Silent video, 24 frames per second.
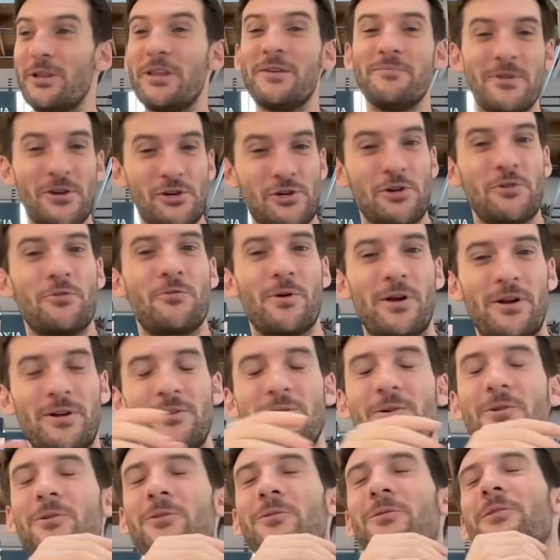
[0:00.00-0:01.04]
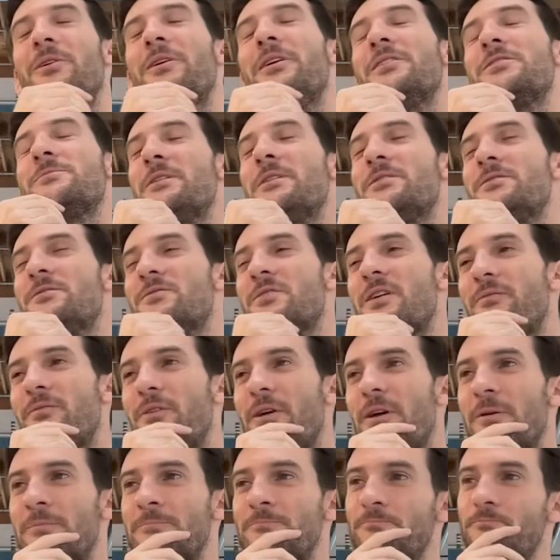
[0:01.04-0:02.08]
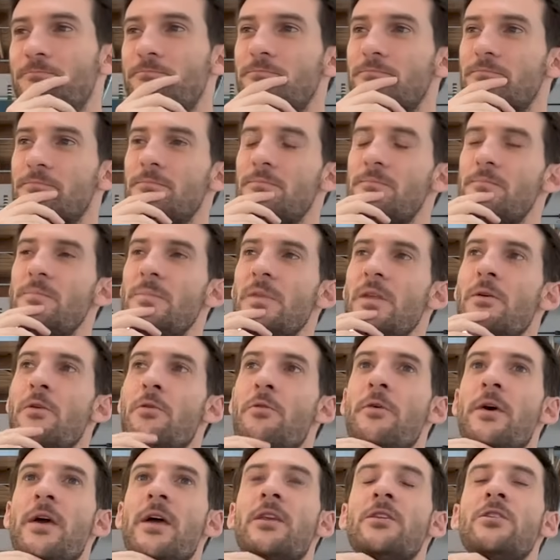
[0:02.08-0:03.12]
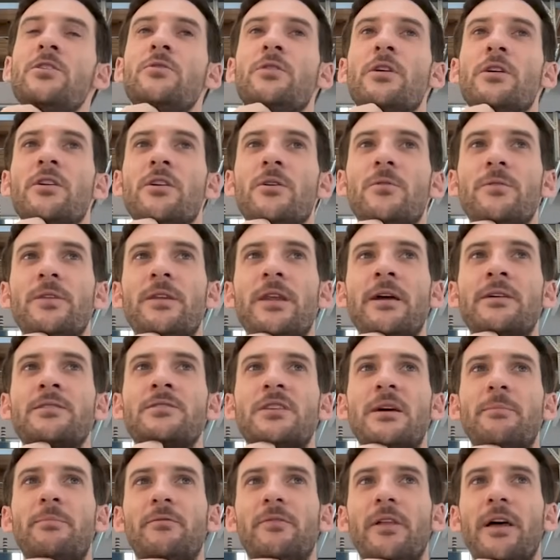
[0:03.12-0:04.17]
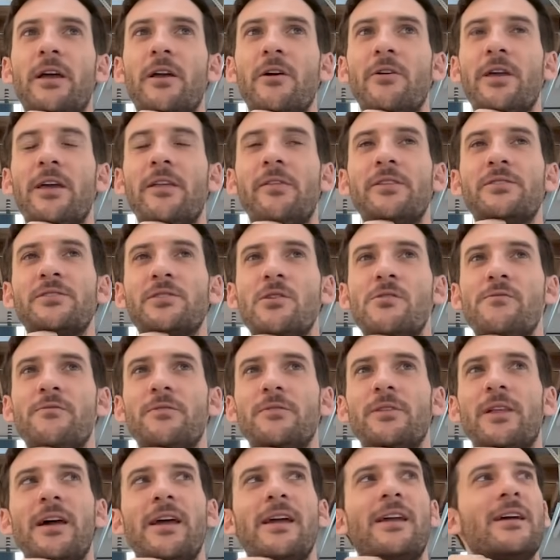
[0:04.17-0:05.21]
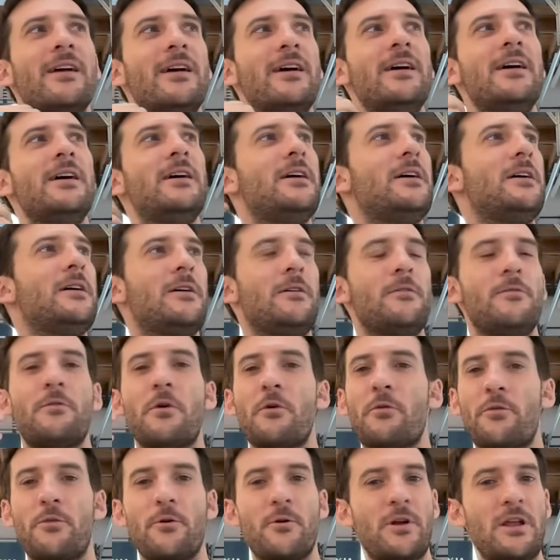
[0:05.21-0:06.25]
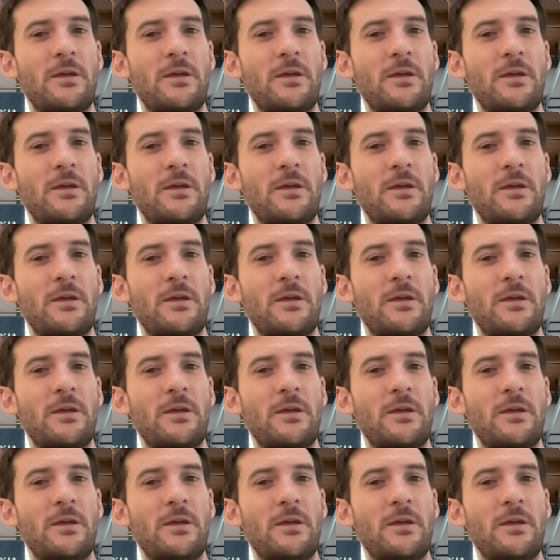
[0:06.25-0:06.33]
mission critical, expensive stuff there. Then you can go the next step of like, okay, let's go for like the 30